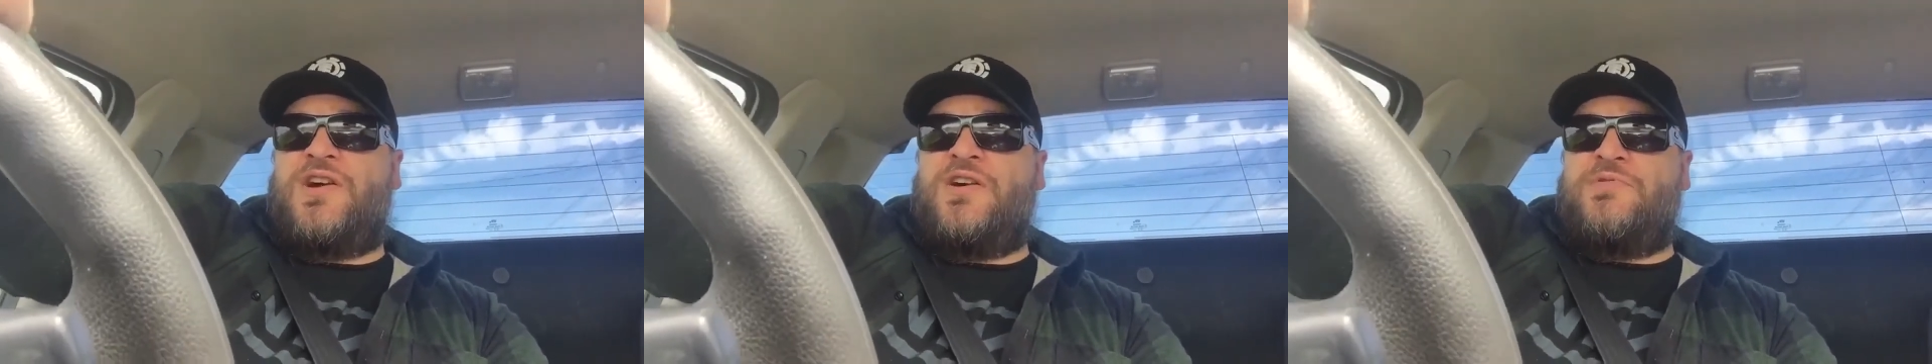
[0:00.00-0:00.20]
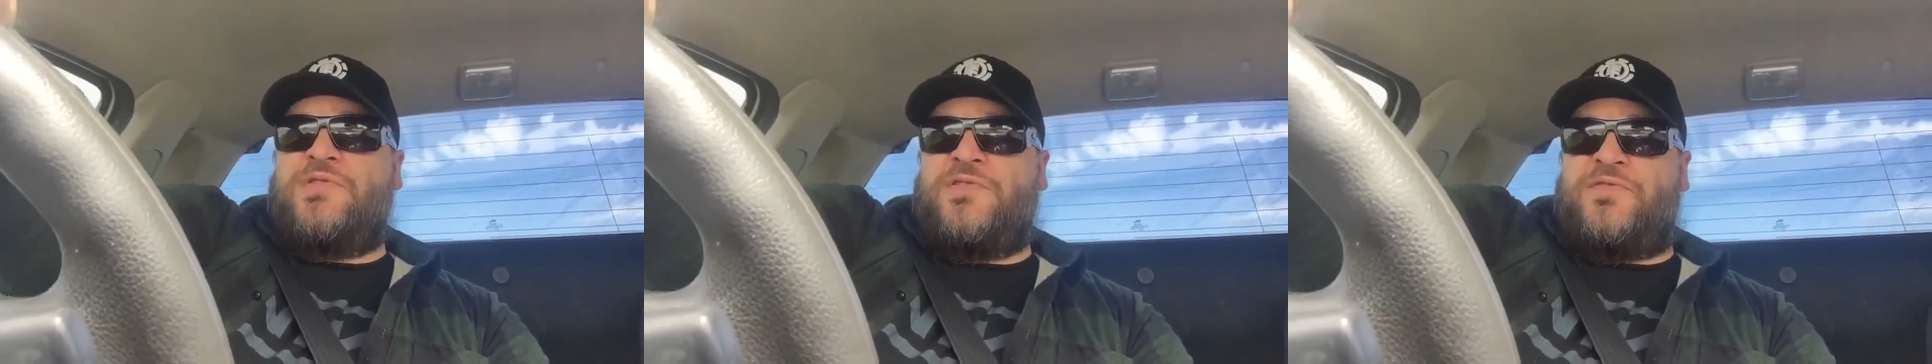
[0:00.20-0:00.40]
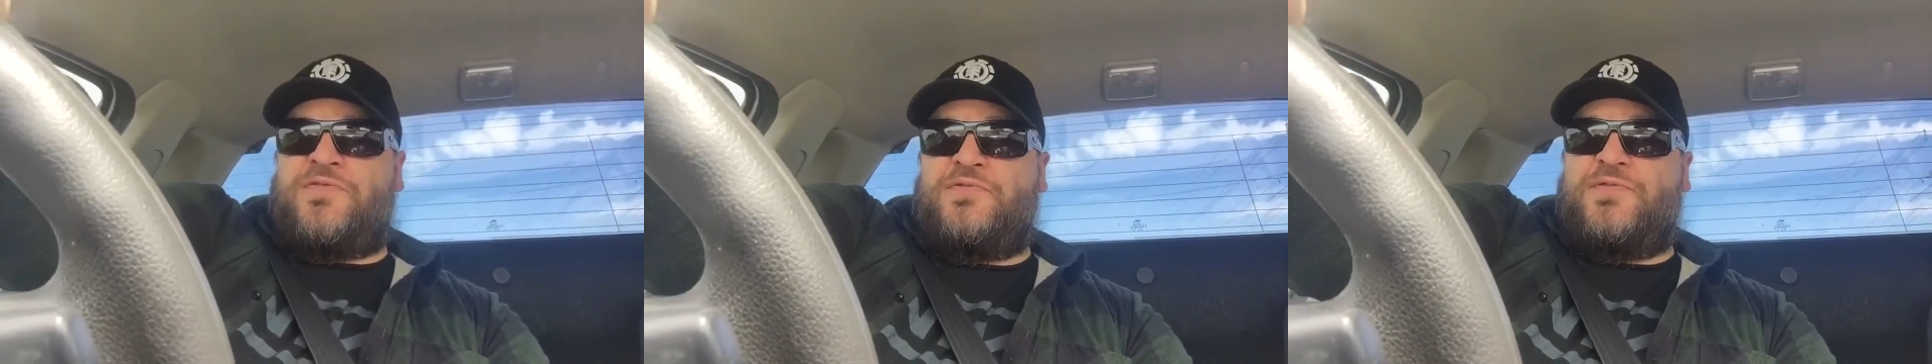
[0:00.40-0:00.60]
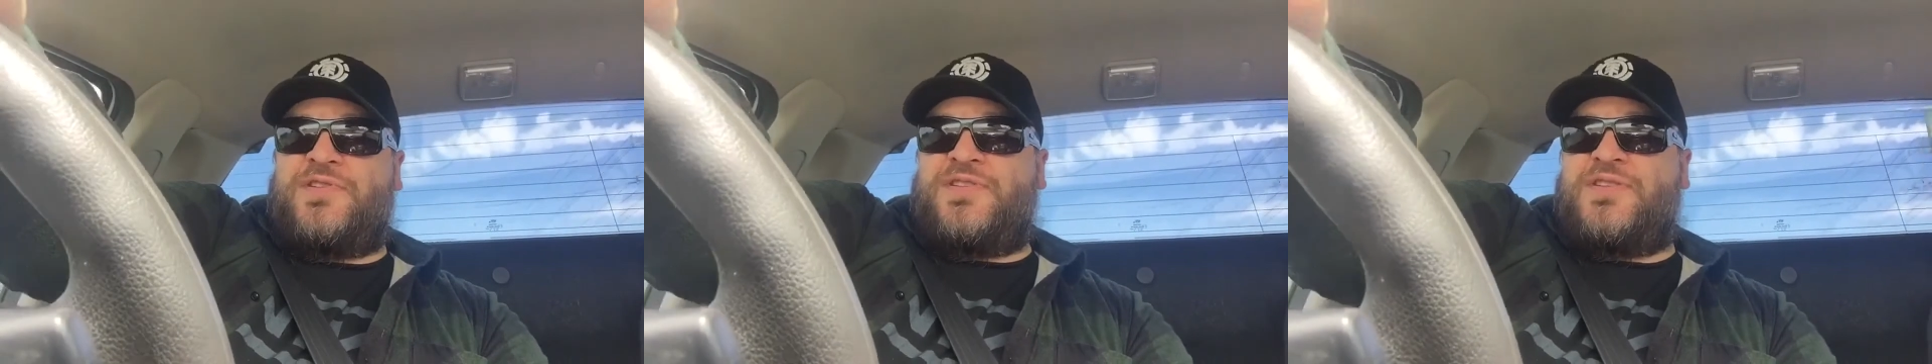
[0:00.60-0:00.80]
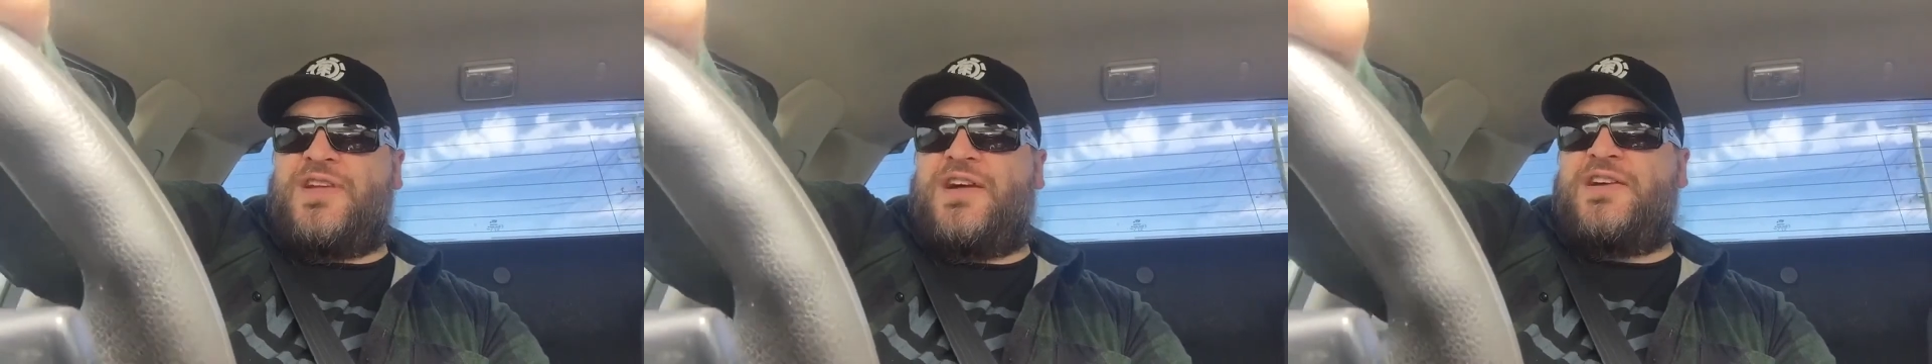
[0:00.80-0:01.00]
I went through a
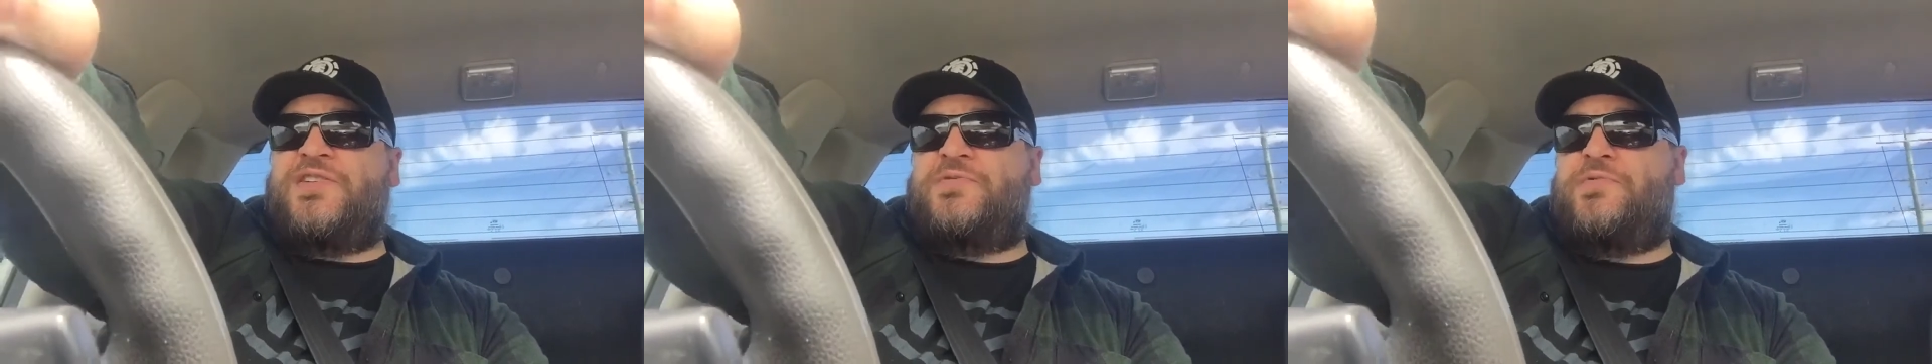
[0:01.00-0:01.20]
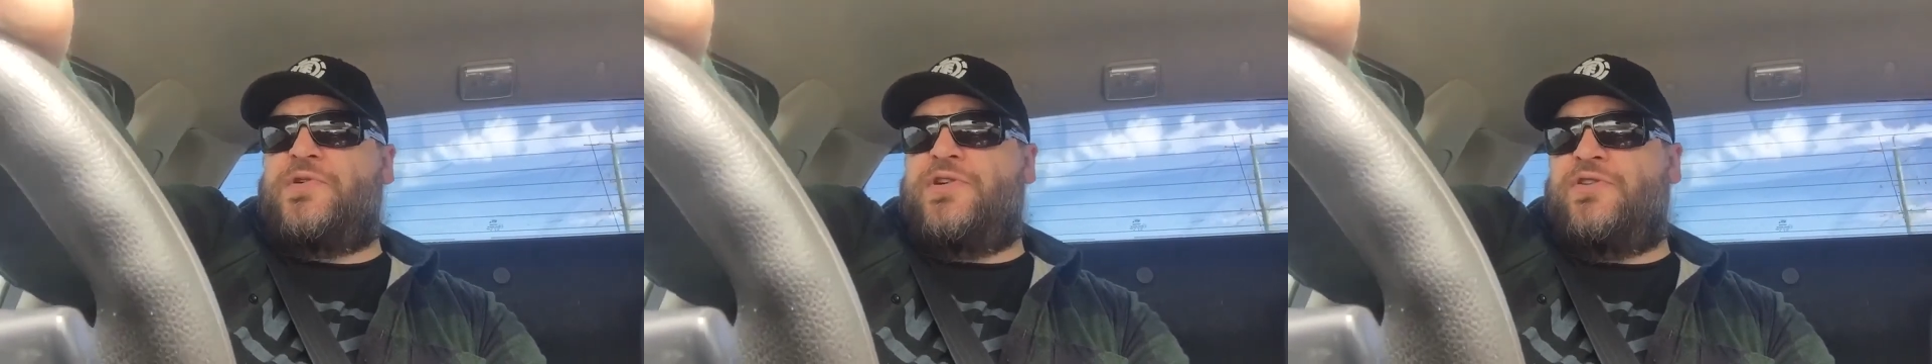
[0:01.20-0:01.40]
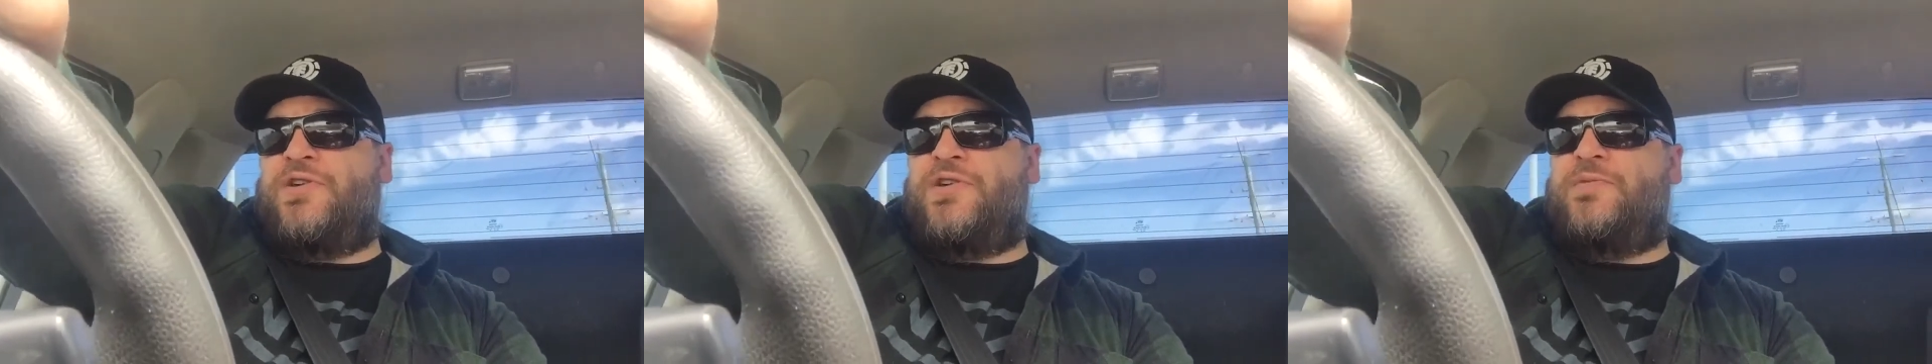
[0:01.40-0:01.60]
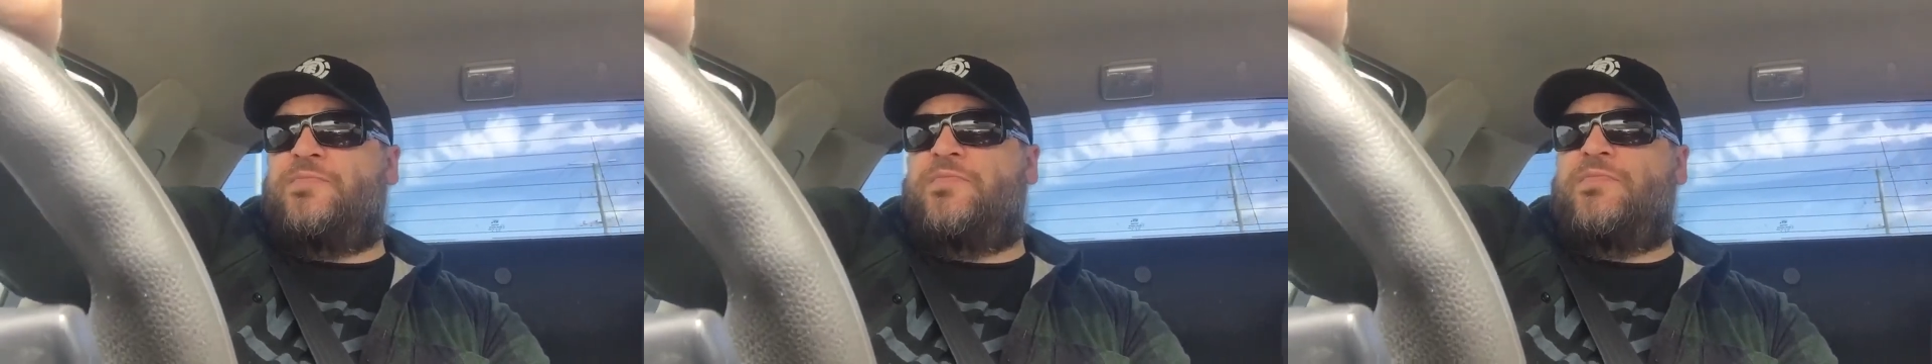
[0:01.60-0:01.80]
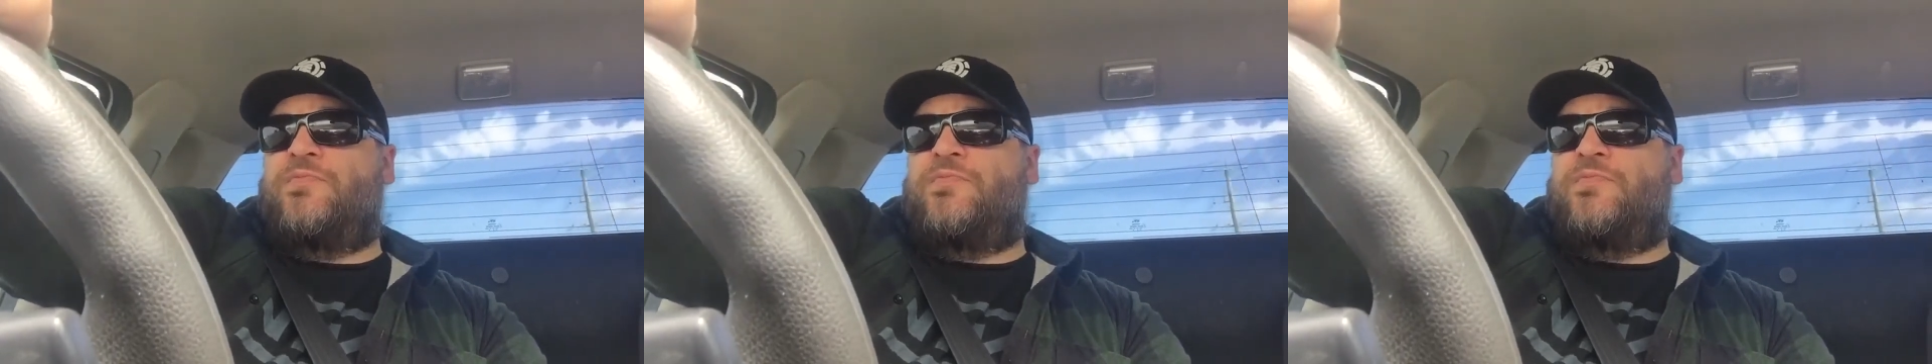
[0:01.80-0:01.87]
stage where I